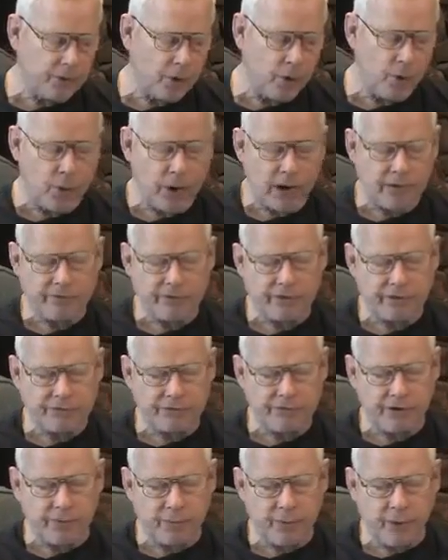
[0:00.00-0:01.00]
or whatever the
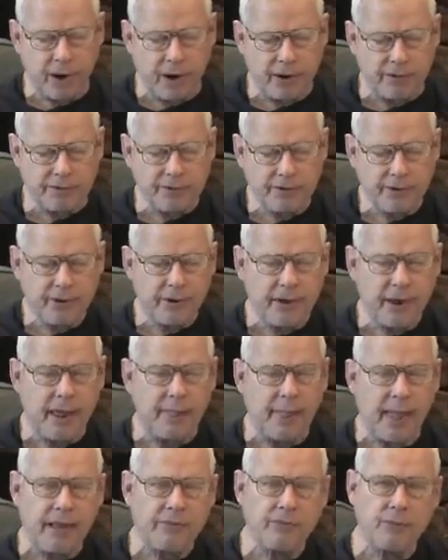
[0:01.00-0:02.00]
ship was.
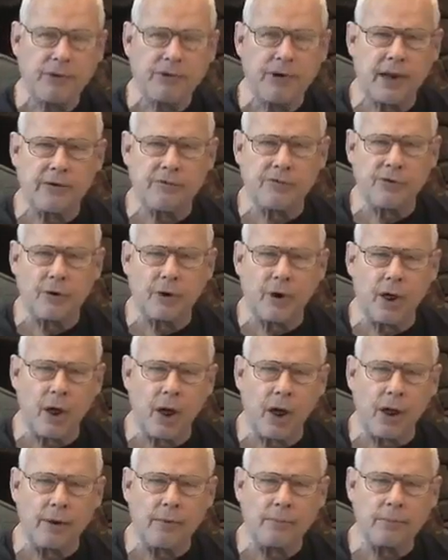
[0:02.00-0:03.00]
And that's what takes so
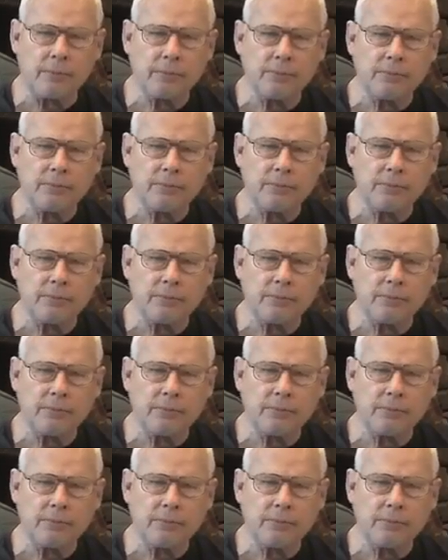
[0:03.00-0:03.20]
long.